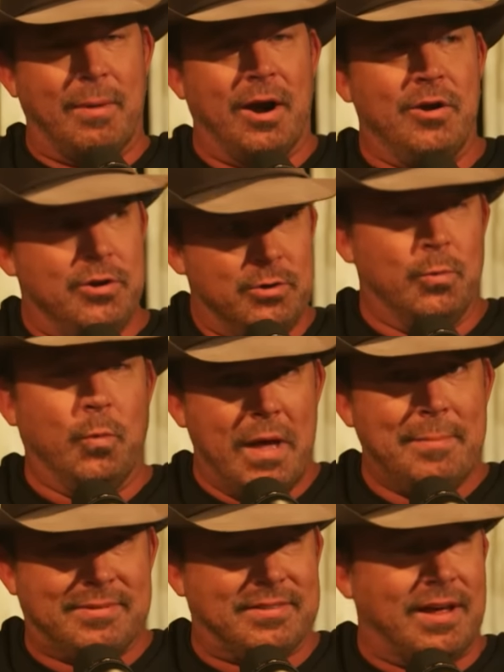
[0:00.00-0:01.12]
our new
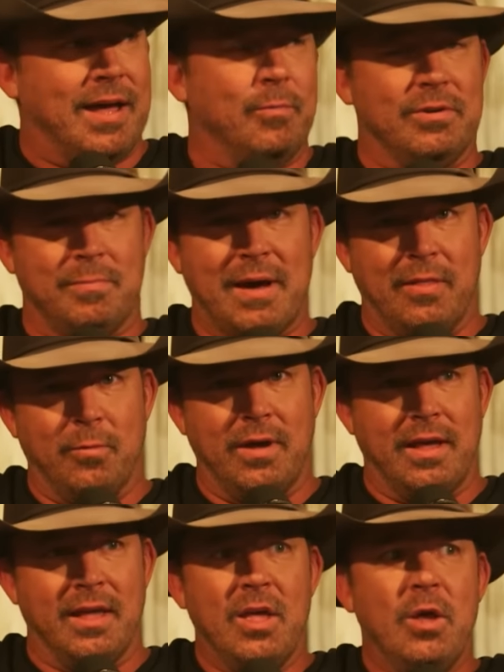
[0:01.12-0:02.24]
website, which, by the
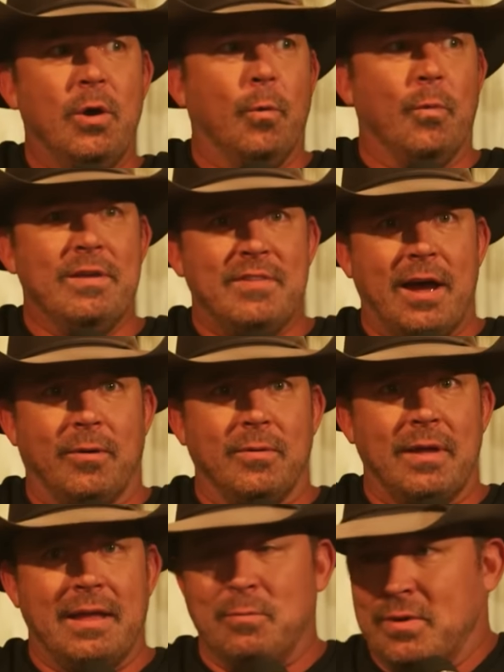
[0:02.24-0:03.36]
way, we
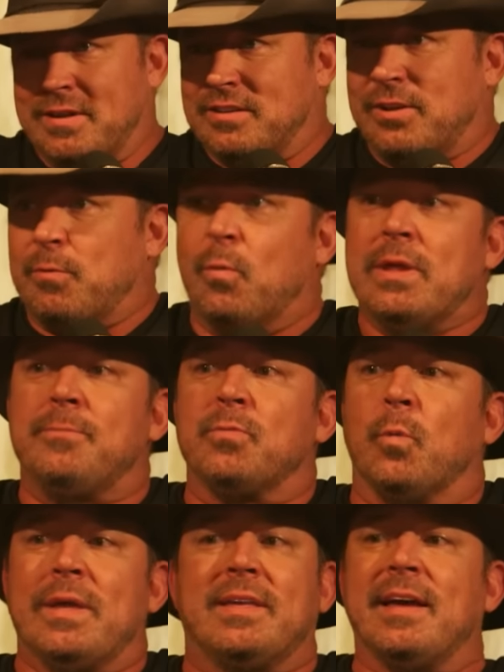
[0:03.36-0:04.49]
did something.
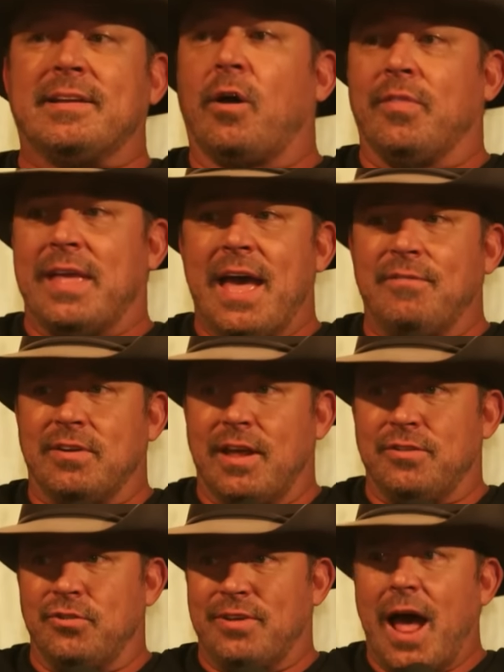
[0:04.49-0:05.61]
We kicked all the
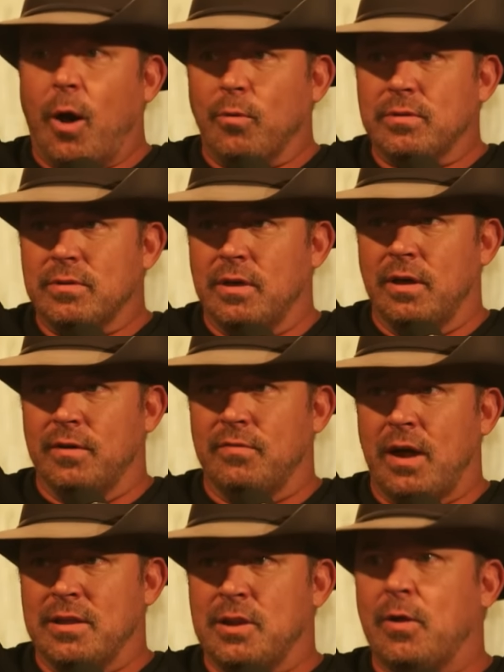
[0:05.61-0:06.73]
advertisers out of,
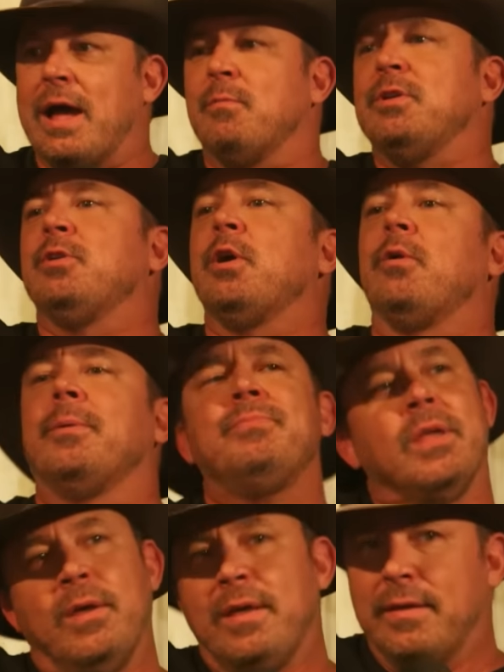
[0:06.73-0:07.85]
you know how when you go to
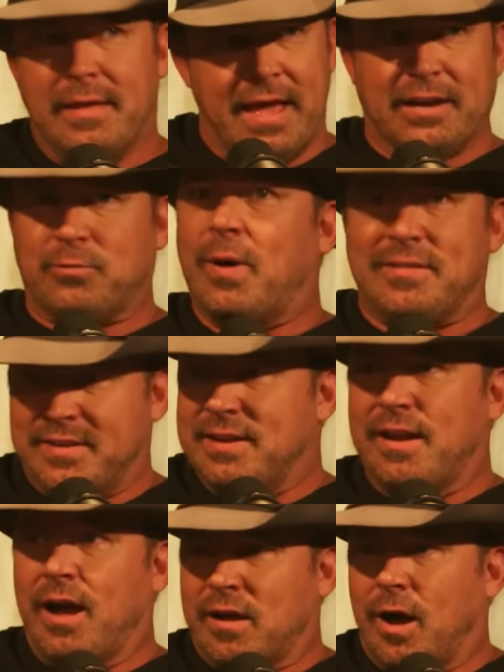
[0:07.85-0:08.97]

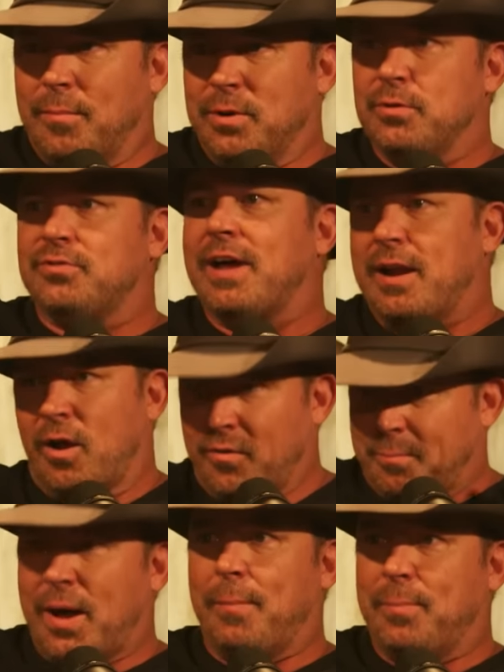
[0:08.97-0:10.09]
xyz.com news site and all the
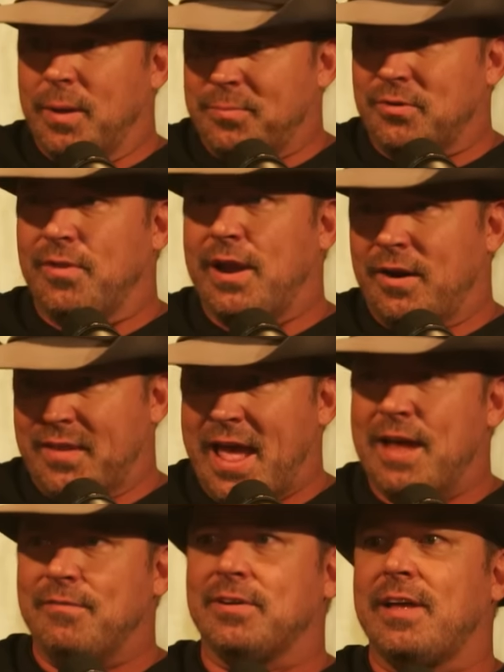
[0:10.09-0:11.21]
pop-ups are there, right, and the
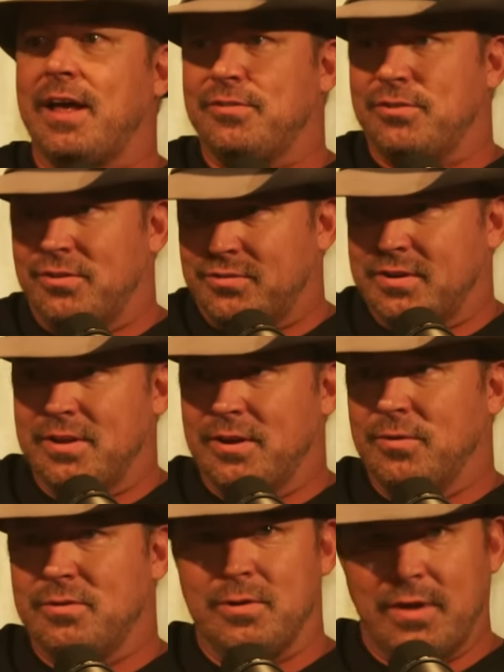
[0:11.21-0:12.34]
advertisers, and, you
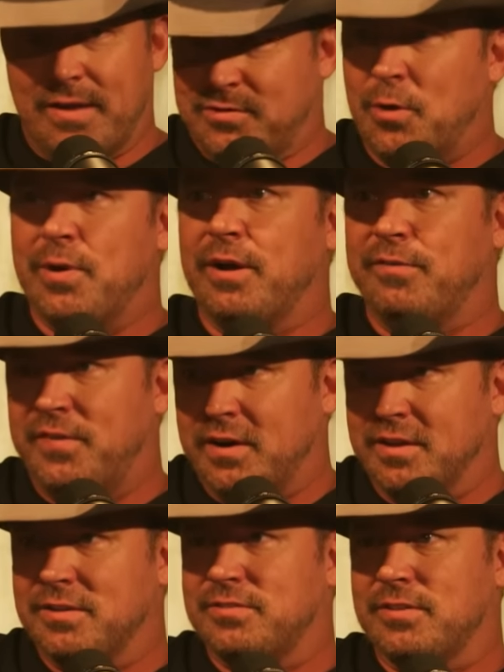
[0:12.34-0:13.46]
know, you have toenail
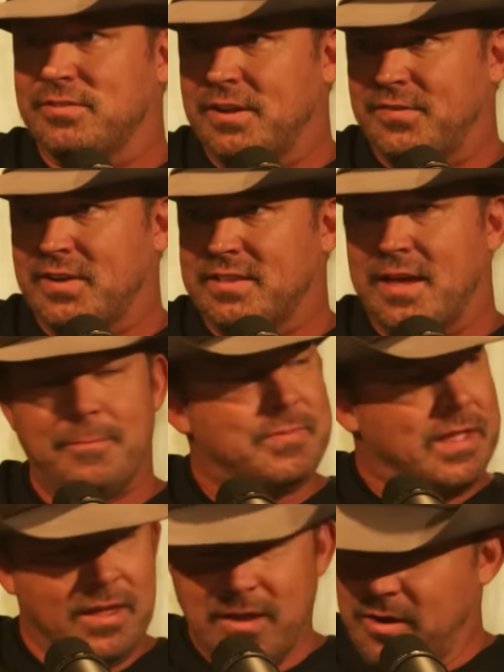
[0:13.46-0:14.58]
fungus and stuff like that.
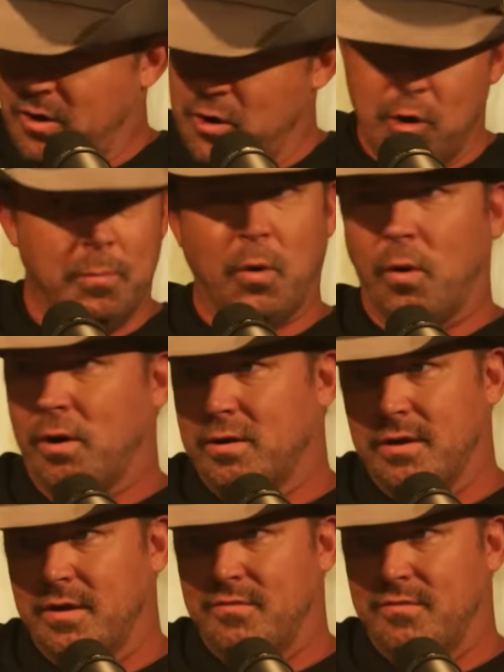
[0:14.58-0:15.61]
No more of